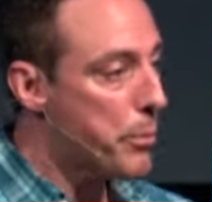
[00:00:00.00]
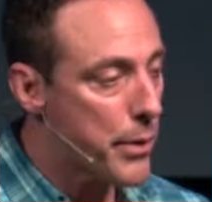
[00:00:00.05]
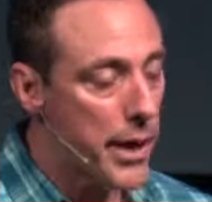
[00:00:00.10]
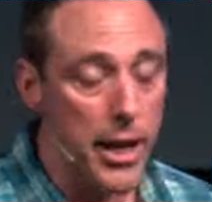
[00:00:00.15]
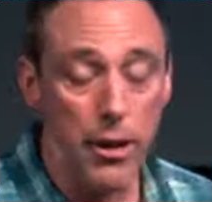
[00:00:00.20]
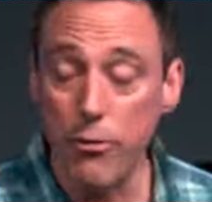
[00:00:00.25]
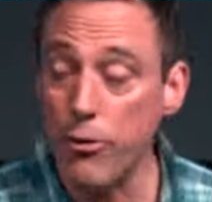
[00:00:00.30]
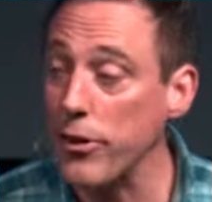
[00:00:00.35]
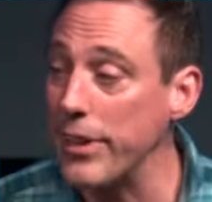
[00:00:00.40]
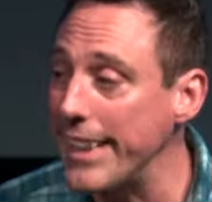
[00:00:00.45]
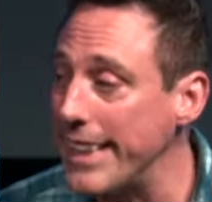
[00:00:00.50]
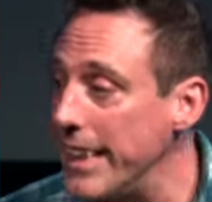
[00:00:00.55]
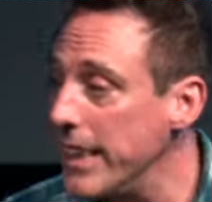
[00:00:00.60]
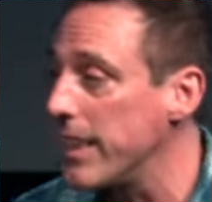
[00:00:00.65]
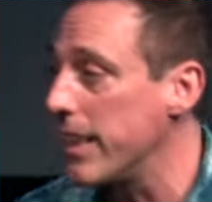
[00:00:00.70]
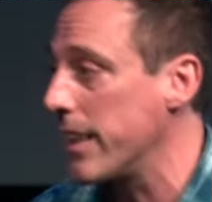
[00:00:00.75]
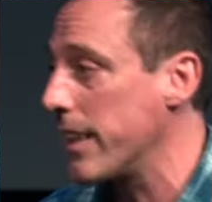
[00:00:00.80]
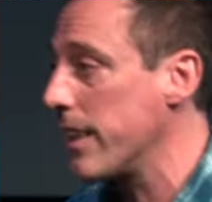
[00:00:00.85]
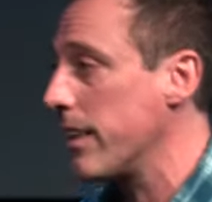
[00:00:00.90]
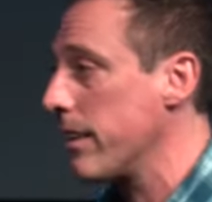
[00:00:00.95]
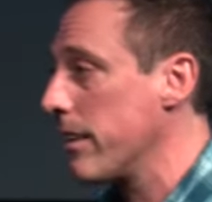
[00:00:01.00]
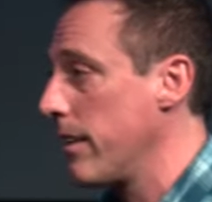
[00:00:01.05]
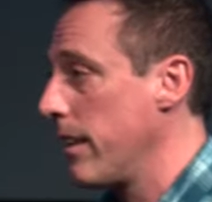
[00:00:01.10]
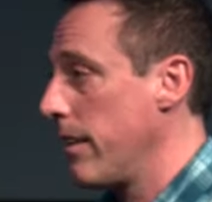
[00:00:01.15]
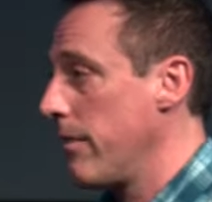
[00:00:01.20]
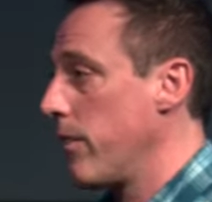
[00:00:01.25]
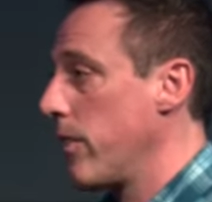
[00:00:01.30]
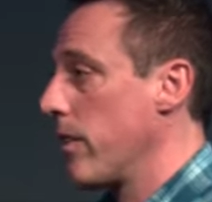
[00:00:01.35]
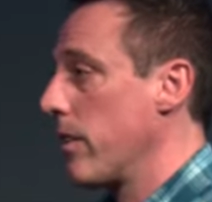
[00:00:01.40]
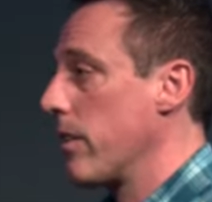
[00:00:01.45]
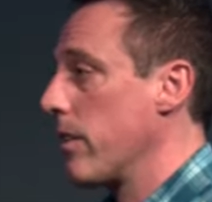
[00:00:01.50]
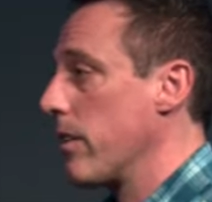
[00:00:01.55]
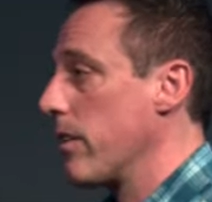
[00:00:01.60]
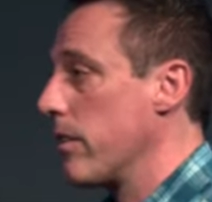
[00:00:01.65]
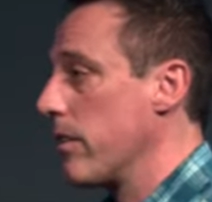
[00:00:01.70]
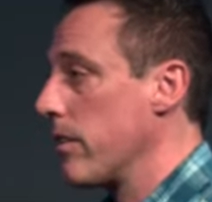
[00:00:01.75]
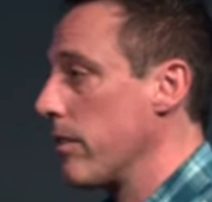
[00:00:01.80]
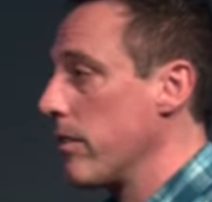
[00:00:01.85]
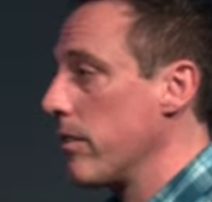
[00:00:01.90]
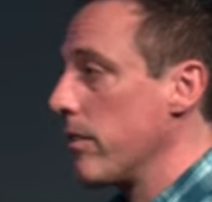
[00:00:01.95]
pray for healing.
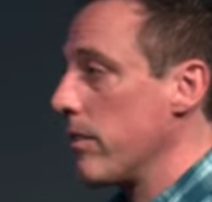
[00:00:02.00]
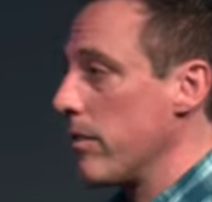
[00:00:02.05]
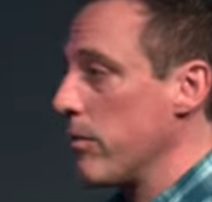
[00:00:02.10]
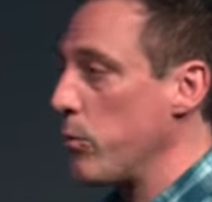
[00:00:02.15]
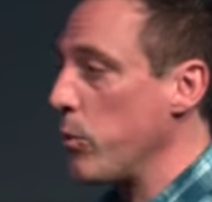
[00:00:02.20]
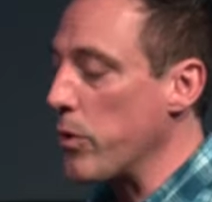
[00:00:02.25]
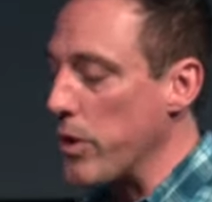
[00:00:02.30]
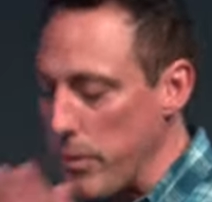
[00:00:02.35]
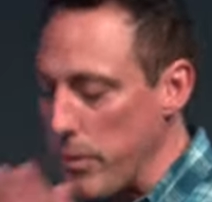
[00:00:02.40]
We're going